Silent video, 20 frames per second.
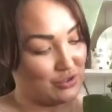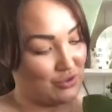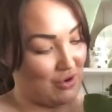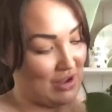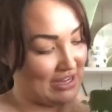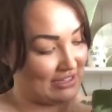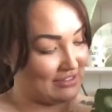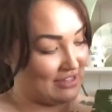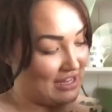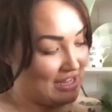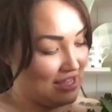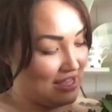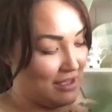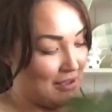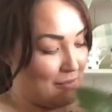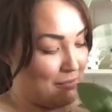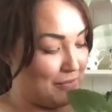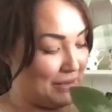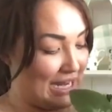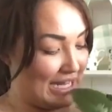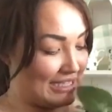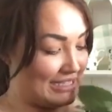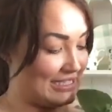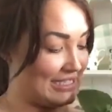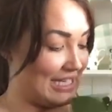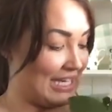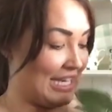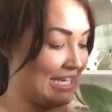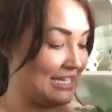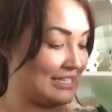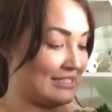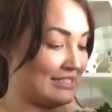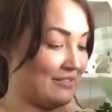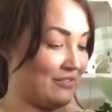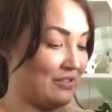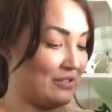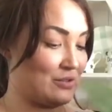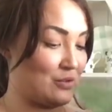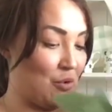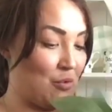to try and blend it in as
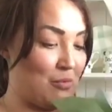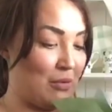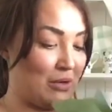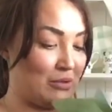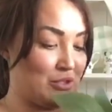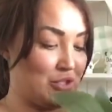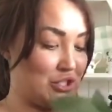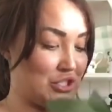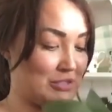if it's almost